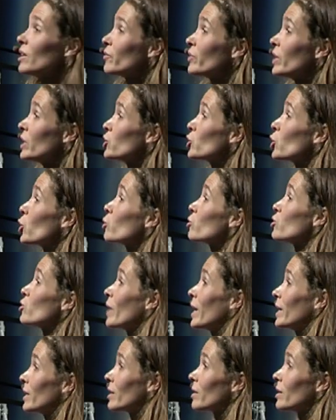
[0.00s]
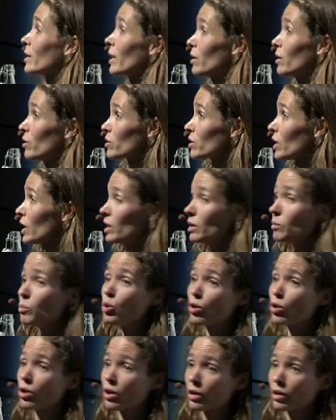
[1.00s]
if they don't do anything else
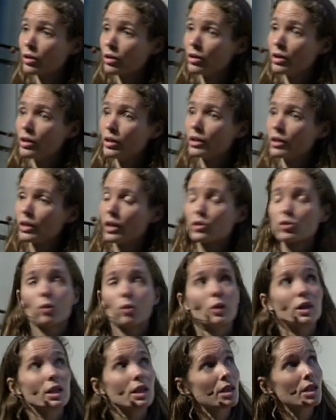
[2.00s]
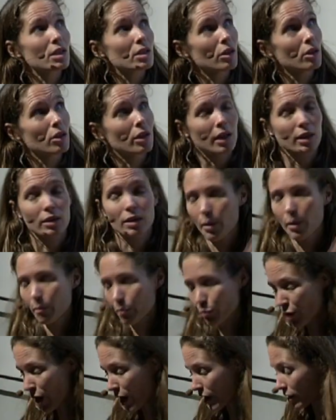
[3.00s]
anymore. Yeah, so we need to look at
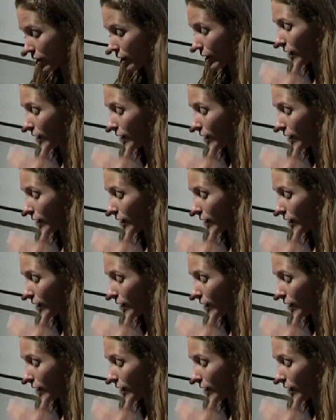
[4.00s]
that breadth,